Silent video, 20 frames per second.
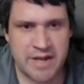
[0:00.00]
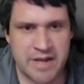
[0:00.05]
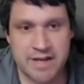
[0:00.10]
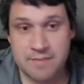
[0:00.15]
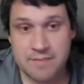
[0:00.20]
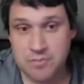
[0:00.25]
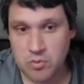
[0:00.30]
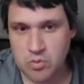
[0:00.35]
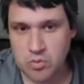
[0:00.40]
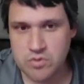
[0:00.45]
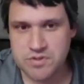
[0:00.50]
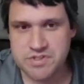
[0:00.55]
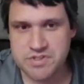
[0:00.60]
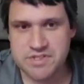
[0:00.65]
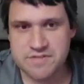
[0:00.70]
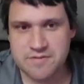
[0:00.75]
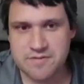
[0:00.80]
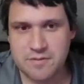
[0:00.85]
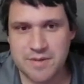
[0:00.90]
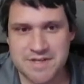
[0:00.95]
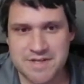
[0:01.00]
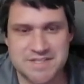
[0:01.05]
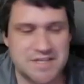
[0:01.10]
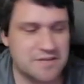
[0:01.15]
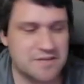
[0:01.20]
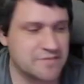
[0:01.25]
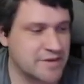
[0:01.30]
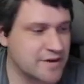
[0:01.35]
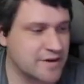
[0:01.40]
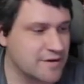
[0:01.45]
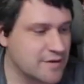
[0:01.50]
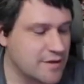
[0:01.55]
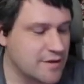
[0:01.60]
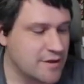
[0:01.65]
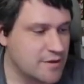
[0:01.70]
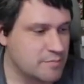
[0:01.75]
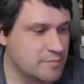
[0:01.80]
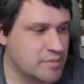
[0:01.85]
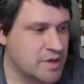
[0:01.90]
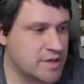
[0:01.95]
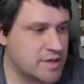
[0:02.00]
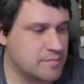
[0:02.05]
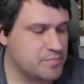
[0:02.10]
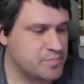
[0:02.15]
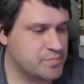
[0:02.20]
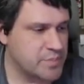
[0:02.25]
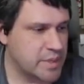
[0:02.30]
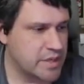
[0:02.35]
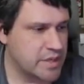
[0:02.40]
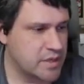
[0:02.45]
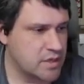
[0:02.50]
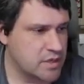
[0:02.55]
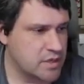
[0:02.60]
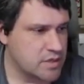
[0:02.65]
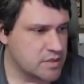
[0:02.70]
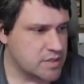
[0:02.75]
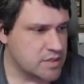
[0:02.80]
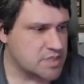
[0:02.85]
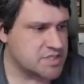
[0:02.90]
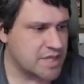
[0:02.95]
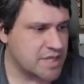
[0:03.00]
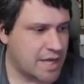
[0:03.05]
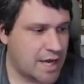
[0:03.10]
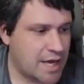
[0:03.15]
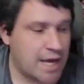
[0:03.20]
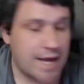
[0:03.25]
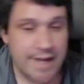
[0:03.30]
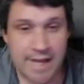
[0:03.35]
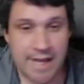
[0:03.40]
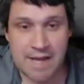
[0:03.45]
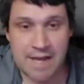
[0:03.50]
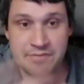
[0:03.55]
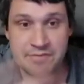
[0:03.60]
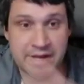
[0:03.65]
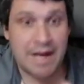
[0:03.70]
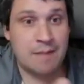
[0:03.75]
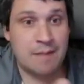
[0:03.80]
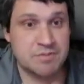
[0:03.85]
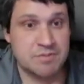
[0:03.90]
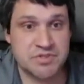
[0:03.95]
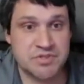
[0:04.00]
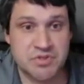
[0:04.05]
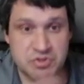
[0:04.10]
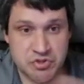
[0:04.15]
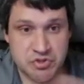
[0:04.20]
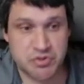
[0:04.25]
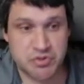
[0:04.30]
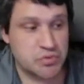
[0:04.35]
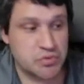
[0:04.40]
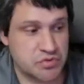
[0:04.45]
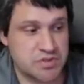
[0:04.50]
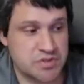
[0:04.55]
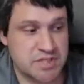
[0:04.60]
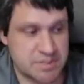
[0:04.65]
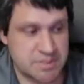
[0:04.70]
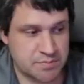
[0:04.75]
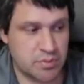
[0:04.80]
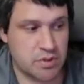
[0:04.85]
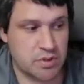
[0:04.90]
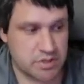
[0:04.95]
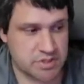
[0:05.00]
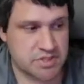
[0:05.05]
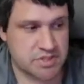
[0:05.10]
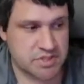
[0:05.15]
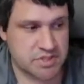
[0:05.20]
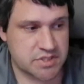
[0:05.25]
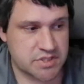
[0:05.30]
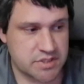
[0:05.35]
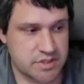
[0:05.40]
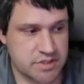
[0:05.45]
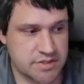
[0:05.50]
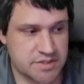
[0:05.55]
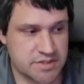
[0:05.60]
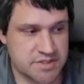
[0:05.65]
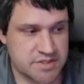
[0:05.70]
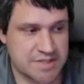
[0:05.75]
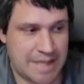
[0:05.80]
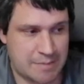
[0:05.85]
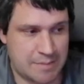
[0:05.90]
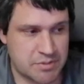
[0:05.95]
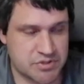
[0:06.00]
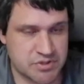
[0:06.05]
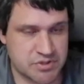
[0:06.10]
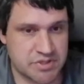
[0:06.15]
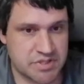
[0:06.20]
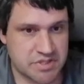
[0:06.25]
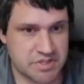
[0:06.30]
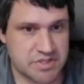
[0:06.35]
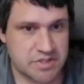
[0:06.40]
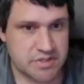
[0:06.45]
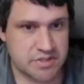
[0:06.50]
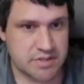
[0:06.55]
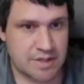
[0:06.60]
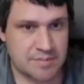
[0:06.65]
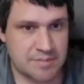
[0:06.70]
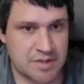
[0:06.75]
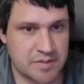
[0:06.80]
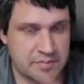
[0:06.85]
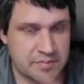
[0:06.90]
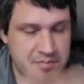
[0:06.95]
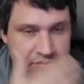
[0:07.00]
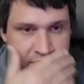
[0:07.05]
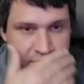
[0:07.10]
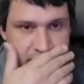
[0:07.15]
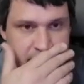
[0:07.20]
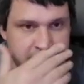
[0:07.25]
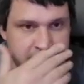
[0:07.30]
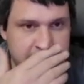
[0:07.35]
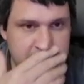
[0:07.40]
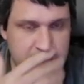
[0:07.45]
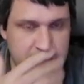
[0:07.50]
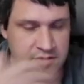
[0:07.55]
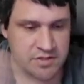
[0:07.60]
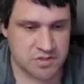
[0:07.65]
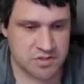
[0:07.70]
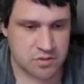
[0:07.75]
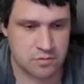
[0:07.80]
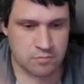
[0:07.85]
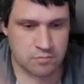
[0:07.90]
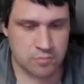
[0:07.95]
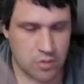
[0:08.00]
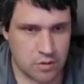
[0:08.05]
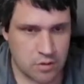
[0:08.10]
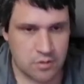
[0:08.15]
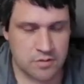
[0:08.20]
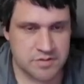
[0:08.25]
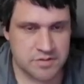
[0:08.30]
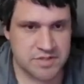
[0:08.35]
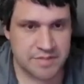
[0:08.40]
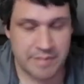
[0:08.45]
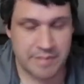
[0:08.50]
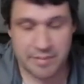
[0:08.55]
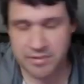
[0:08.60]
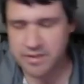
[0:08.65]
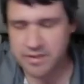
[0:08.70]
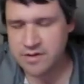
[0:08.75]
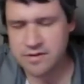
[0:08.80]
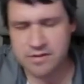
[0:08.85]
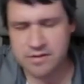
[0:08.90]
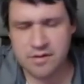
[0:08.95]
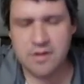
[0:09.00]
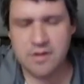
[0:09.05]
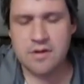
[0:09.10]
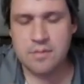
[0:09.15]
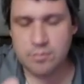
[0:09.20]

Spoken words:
making up the rules for myself here, but let's say I have the option to choose these books, these tapestries. I'm not like just going to roll and say my player